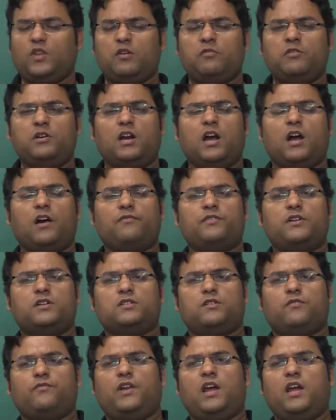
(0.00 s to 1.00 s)
1.5 years
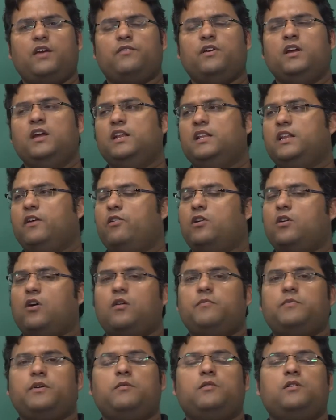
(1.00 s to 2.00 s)
of life, they will
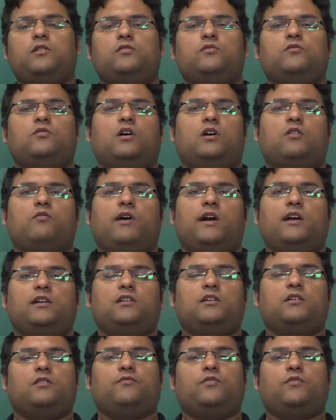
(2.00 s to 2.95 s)
not be able to acquire the